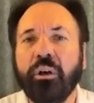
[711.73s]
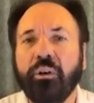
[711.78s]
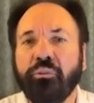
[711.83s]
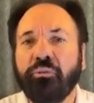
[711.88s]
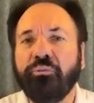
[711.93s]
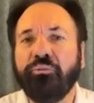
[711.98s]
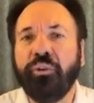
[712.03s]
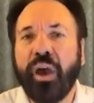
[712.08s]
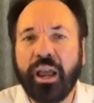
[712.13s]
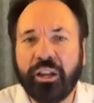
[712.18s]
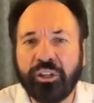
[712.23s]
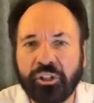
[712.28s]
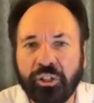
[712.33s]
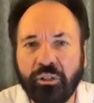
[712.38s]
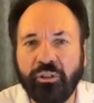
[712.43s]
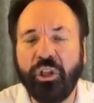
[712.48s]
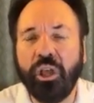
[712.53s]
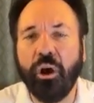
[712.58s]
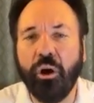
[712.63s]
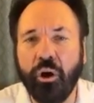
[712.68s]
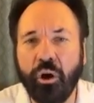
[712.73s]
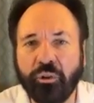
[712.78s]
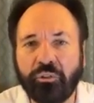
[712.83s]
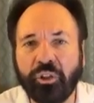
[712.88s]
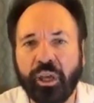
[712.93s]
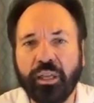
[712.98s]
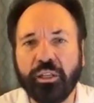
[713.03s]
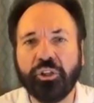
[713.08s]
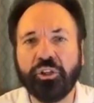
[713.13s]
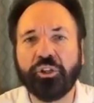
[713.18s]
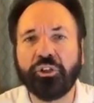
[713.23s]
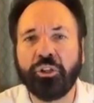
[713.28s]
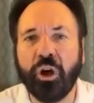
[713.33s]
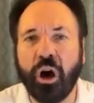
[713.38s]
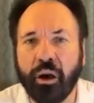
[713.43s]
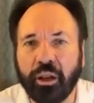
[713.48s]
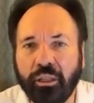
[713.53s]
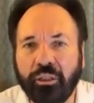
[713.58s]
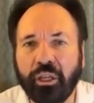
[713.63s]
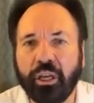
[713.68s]
fashioned the earth and
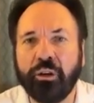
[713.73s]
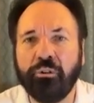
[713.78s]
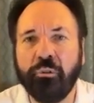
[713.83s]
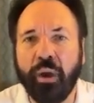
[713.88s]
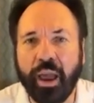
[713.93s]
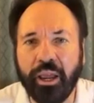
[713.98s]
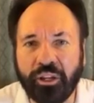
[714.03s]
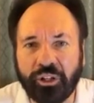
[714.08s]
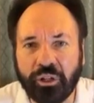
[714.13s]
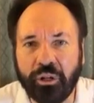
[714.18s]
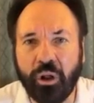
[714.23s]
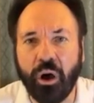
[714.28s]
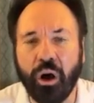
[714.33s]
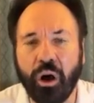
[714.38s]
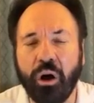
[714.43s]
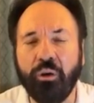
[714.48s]
started the creation